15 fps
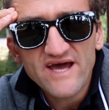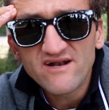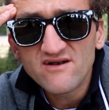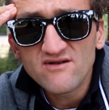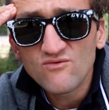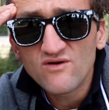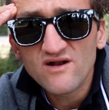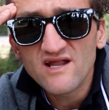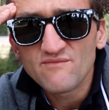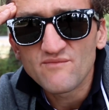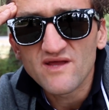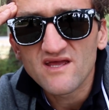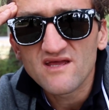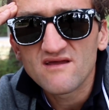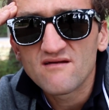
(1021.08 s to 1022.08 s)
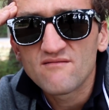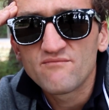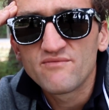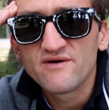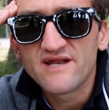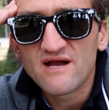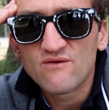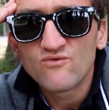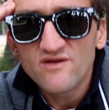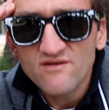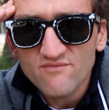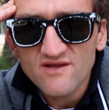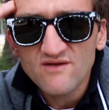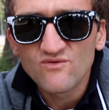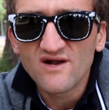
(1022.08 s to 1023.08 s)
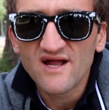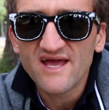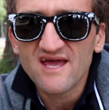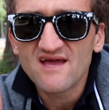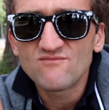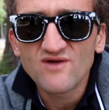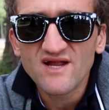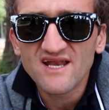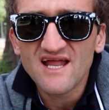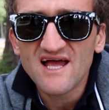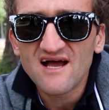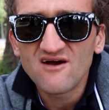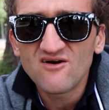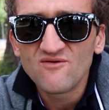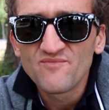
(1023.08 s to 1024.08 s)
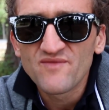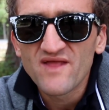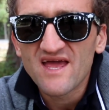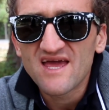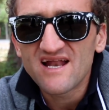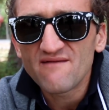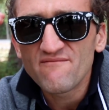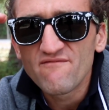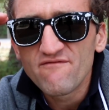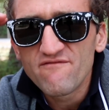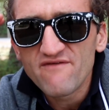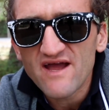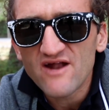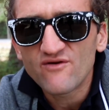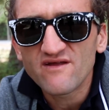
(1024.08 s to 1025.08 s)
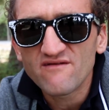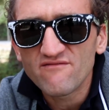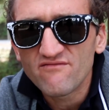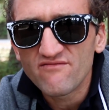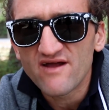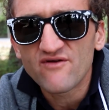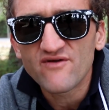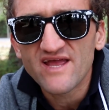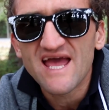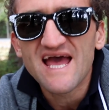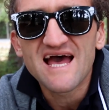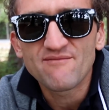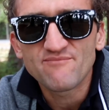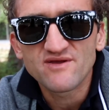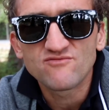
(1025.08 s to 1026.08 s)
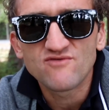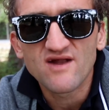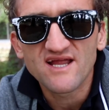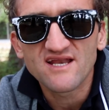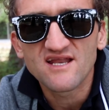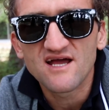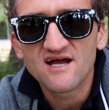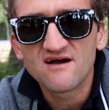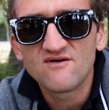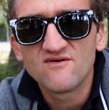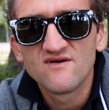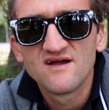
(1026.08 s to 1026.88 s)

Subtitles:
I don't know where I'd be, but I wouldn't be where I am right now, and I'm very, very happy right now.